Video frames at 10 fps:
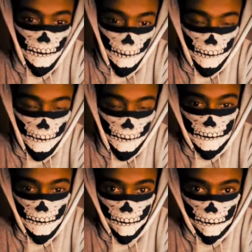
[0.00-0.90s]
Hacked a
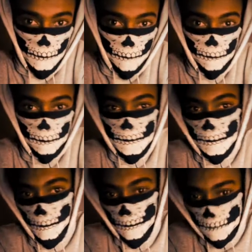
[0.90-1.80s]
lot of government
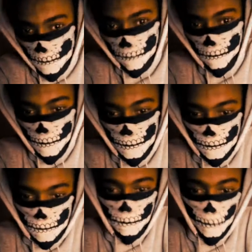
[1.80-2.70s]
sites, servers,
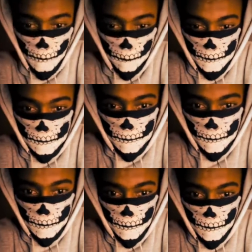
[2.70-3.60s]
you name it.
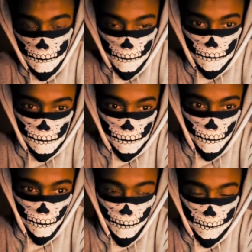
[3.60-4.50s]
So
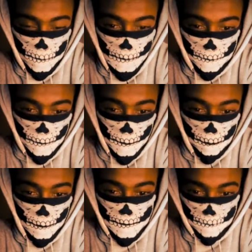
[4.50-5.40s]
I would like to keep
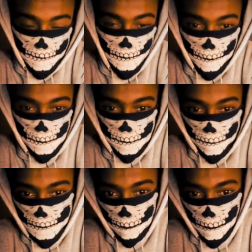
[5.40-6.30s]
myself anonymous for
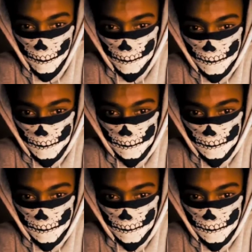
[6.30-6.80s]
that purpose.